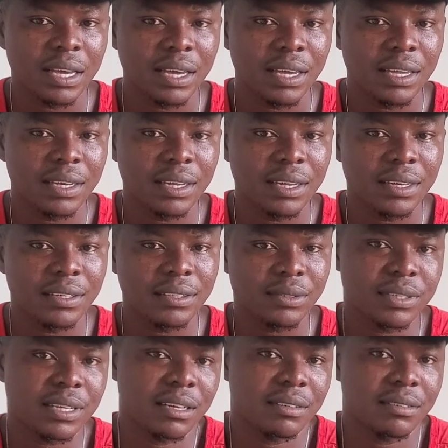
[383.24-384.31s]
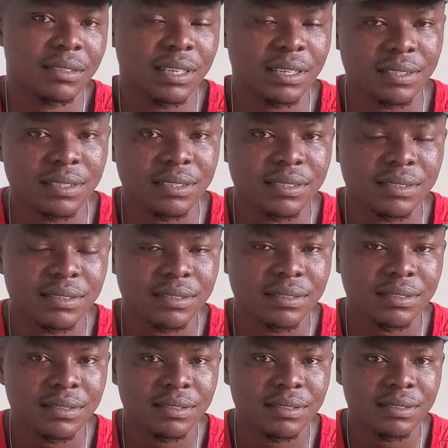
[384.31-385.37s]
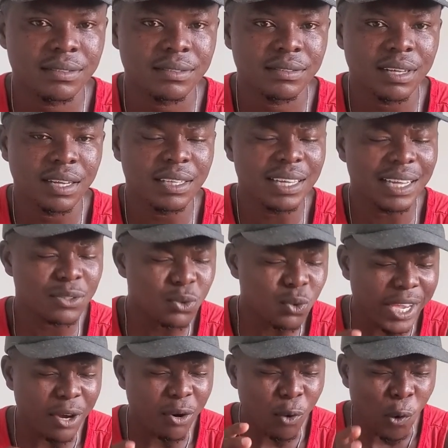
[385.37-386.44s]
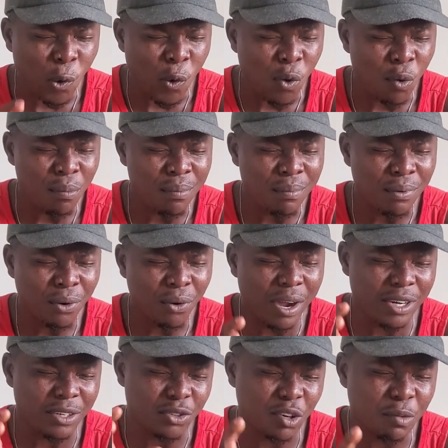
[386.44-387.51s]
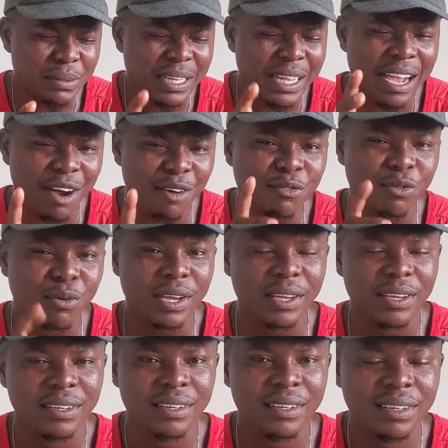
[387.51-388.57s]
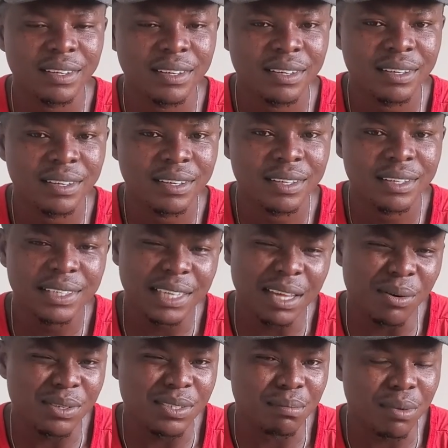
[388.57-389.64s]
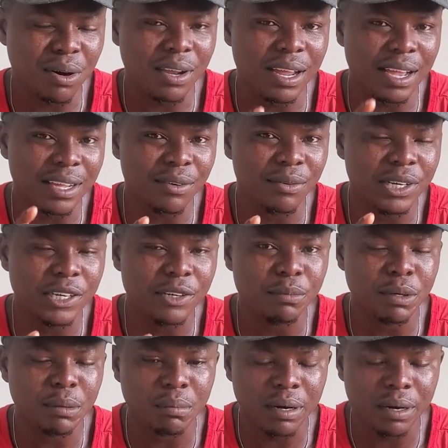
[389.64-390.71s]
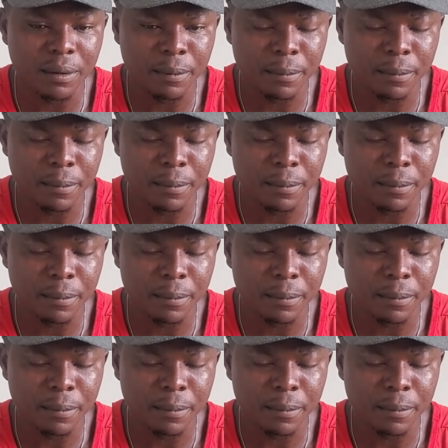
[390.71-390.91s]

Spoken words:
And then she was like, yes. I think I took her home or I dropped her halfway. That was about, I can't really remember.